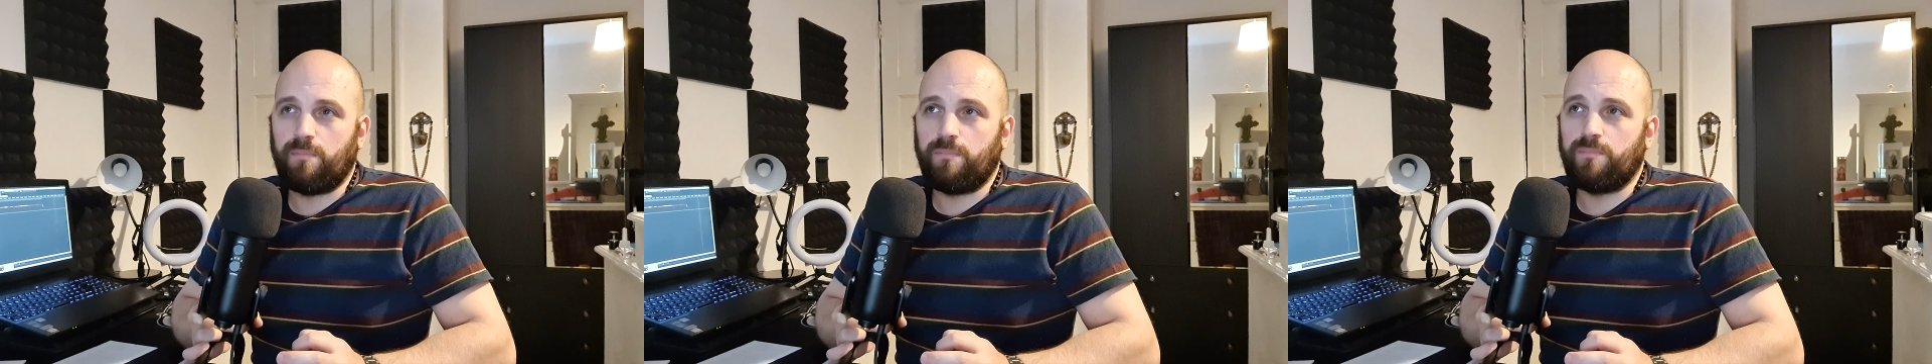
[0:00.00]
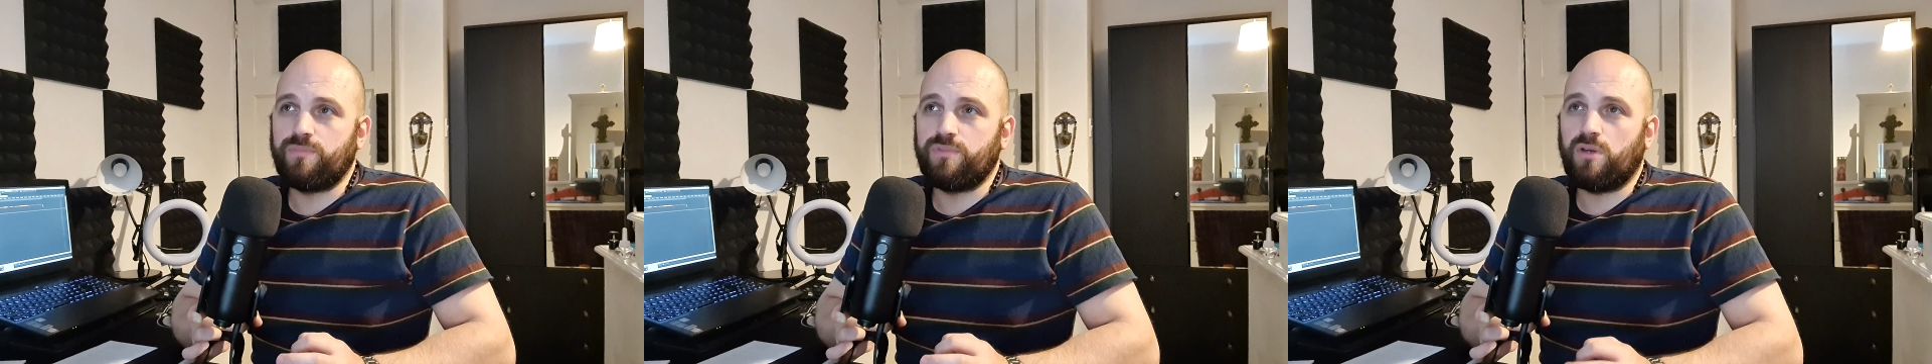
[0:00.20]

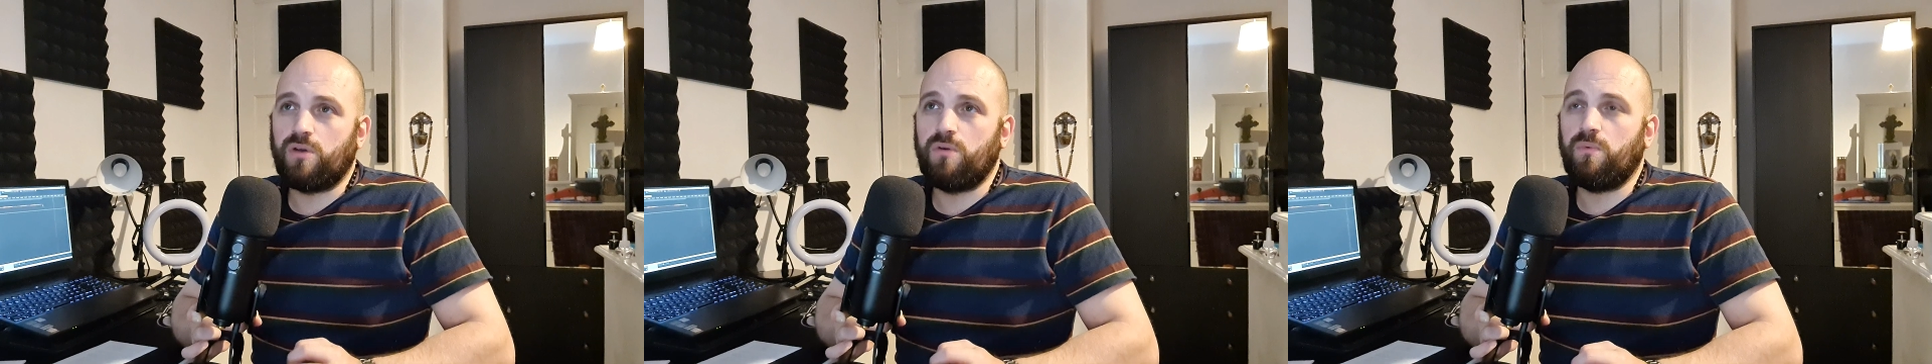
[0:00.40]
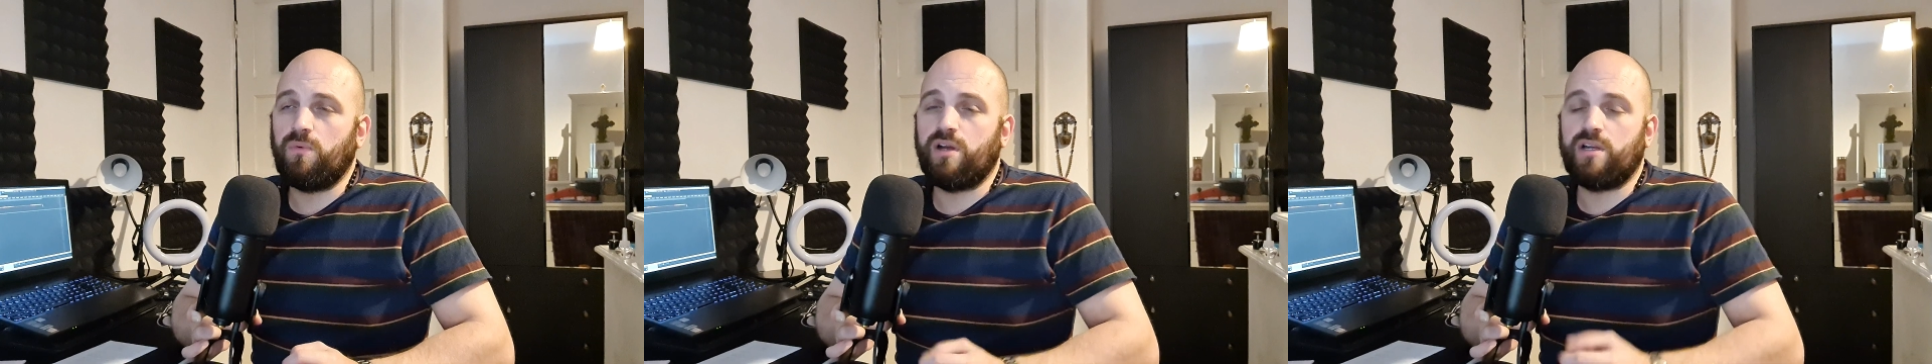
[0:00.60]

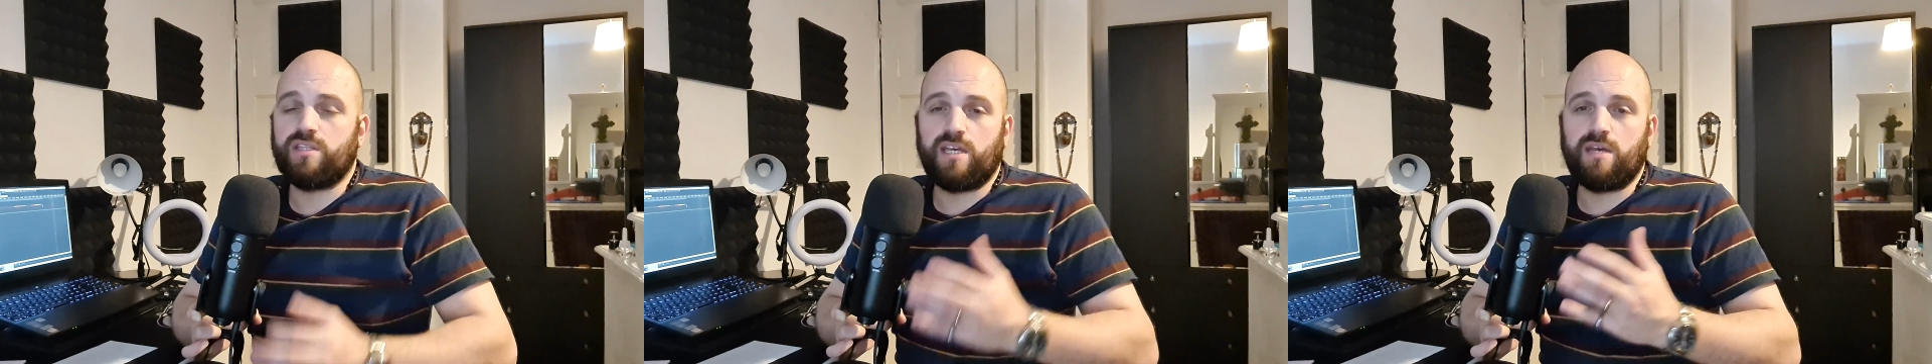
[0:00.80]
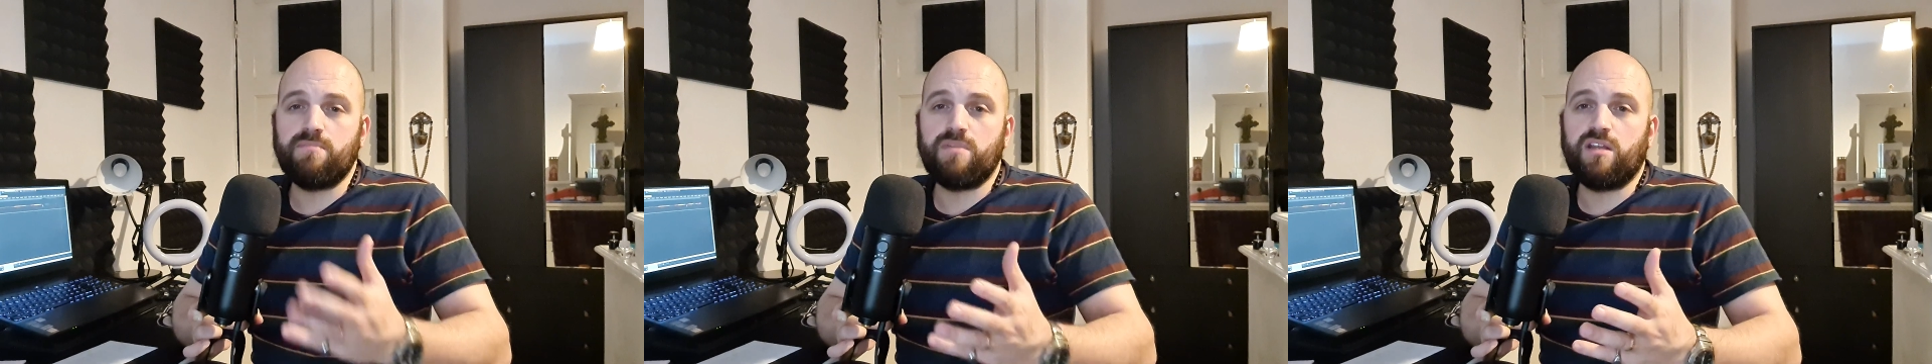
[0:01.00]
So where a
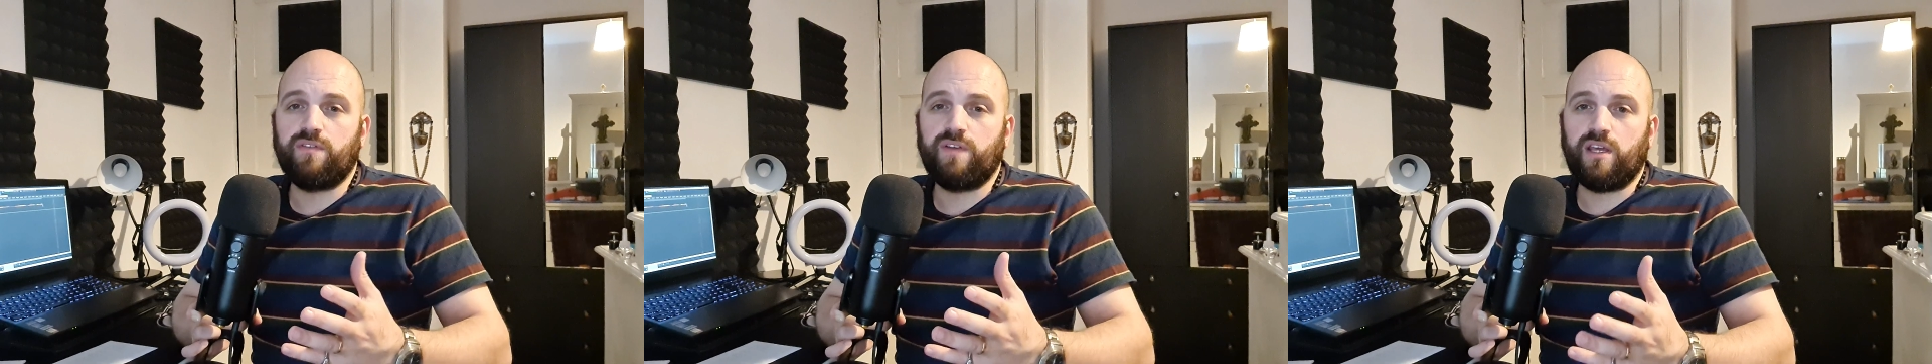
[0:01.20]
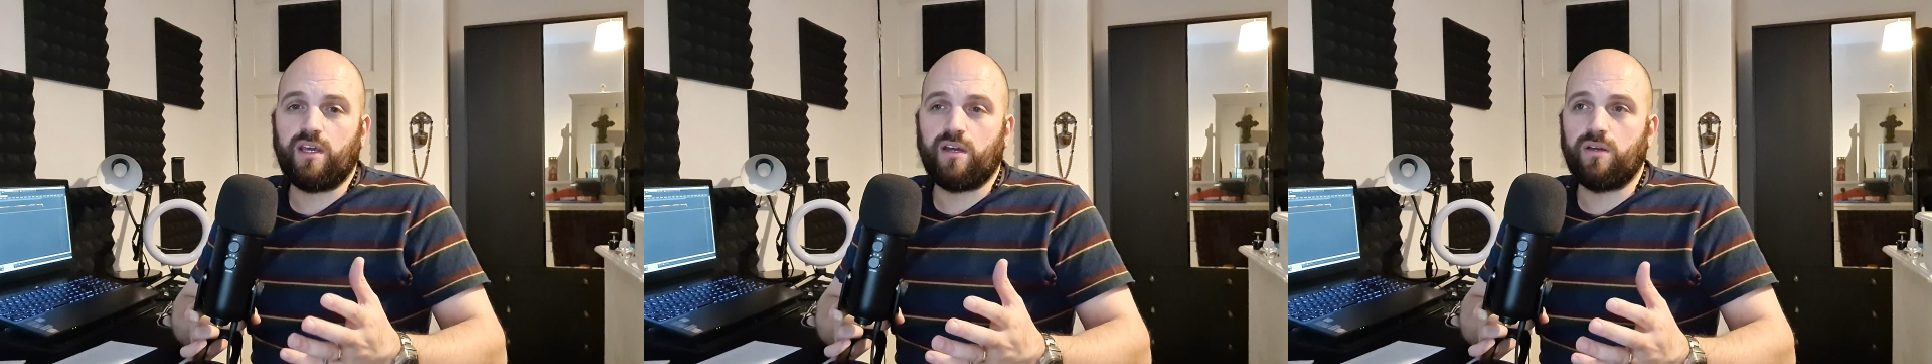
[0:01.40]
10-minute
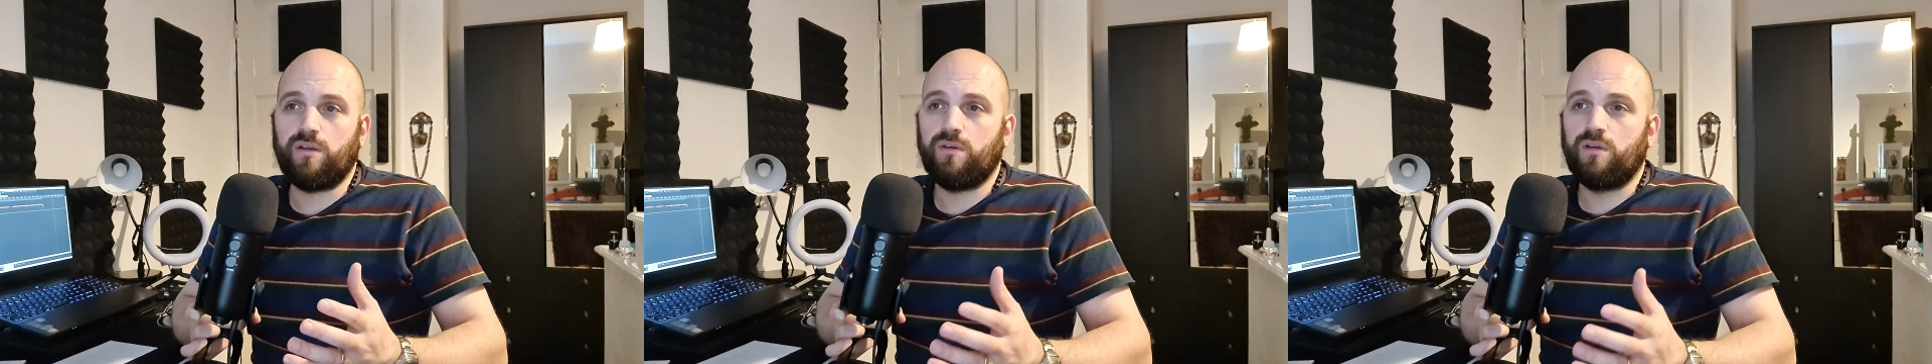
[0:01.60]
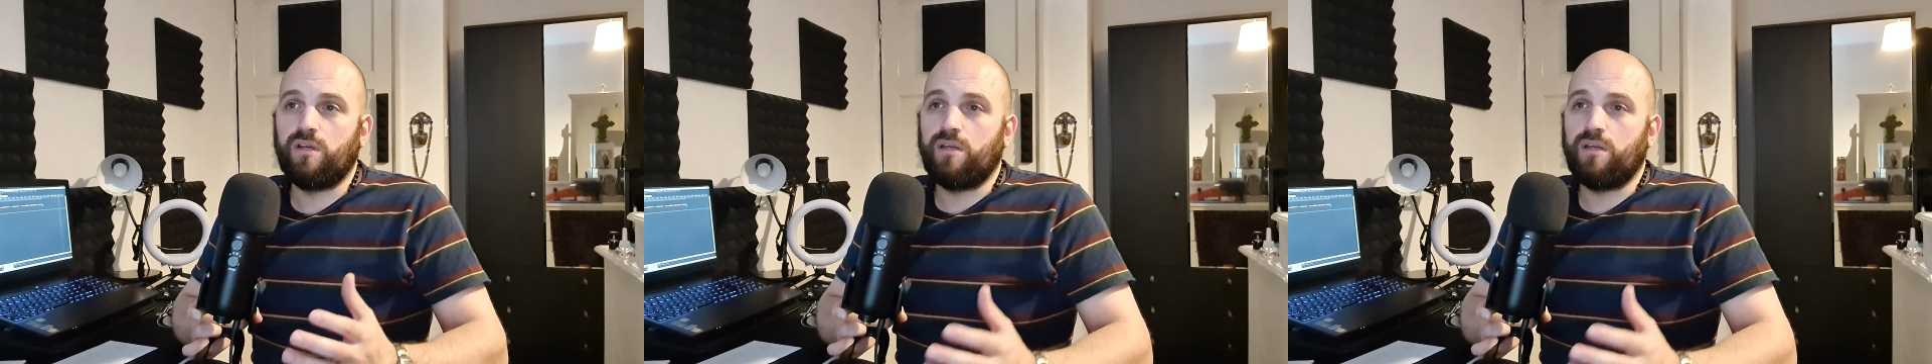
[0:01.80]
video,